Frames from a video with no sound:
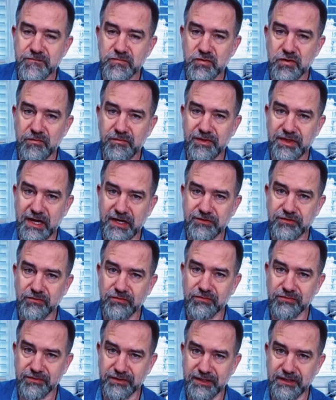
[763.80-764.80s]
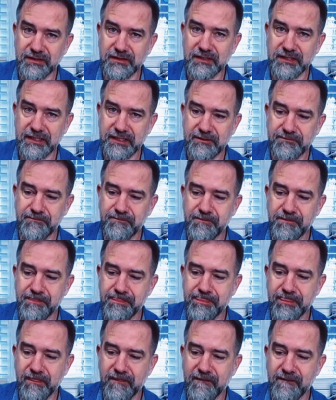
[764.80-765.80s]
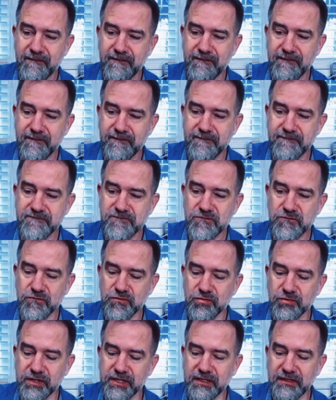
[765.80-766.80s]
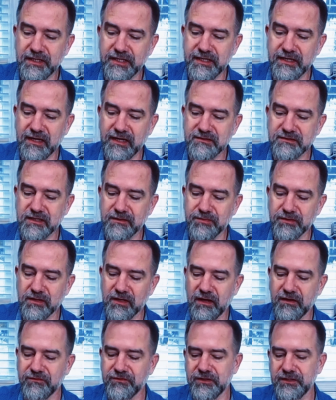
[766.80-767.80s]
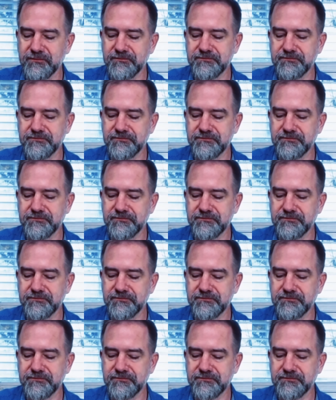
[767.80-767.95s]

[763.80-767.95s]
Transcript: That is a really, really nice cup of coffee.